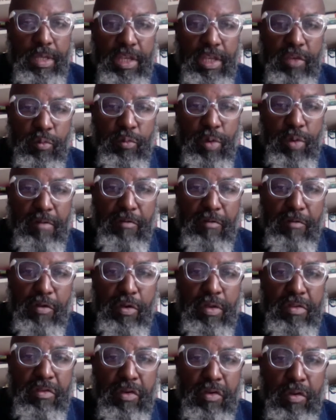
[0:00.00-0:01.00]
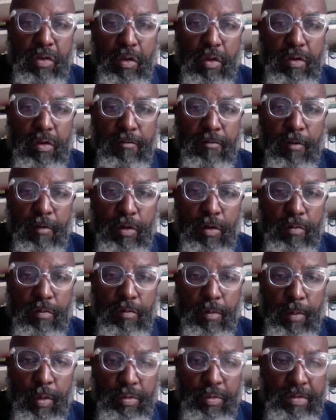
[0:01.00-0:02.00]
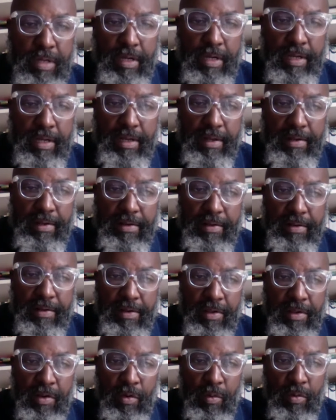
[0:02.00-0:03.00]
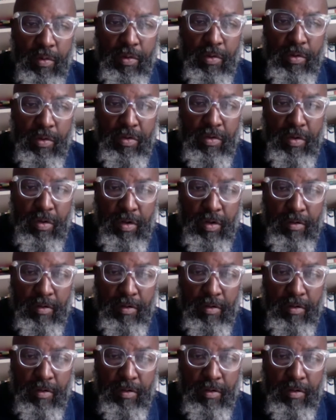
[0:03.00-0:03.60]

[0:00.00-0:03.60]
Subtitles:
is wherever you can turn on the volume from outside. You can turn on